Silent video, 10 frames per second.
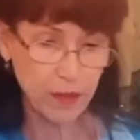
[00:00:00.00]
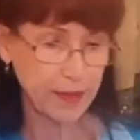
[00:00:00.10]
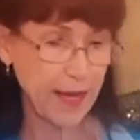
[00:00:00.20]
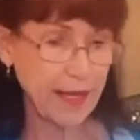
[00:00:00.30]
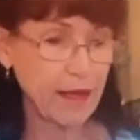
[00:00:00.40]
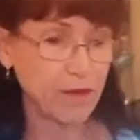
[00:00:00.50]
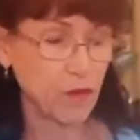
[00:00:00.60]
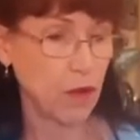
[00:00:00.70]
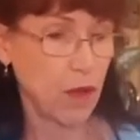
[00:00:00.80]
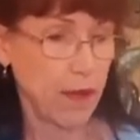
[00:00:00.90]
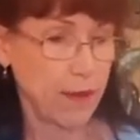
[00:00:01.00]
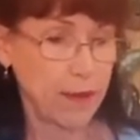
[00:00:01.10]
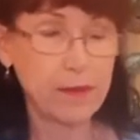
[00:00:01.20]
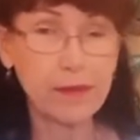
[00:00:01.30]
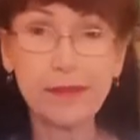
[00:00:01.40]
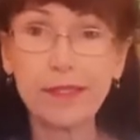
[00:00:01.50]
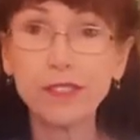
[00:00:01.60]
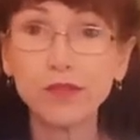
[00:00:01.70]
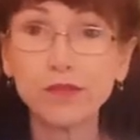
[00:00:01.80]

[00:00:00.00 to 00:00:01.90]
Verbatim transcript: And I have well, extra